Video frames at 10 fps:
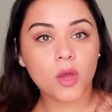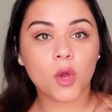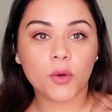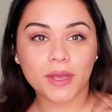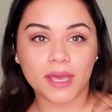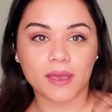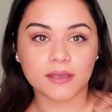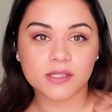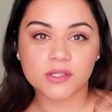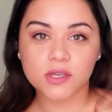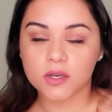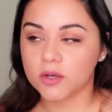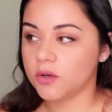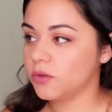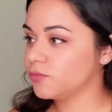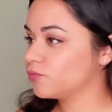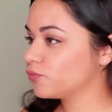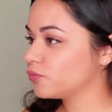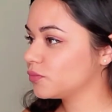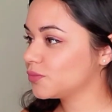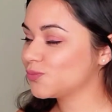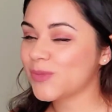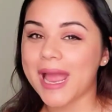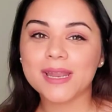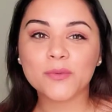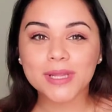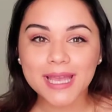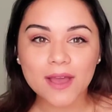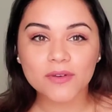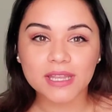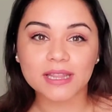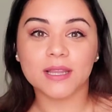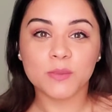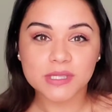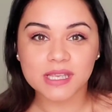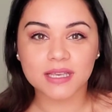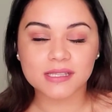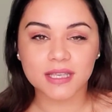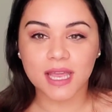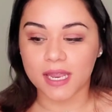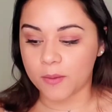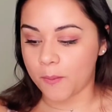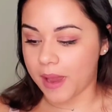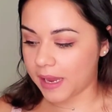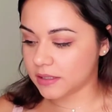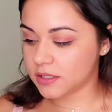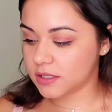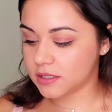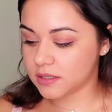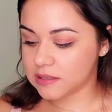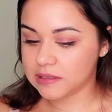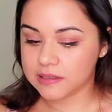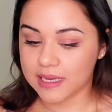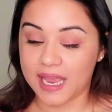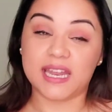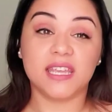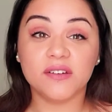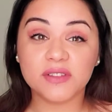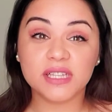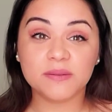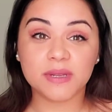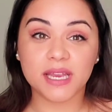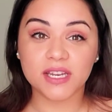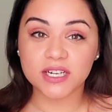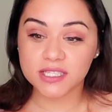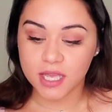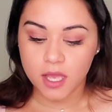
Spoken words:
Okay, so I didn't really have any lipsticks to kind of match any of the lip liners.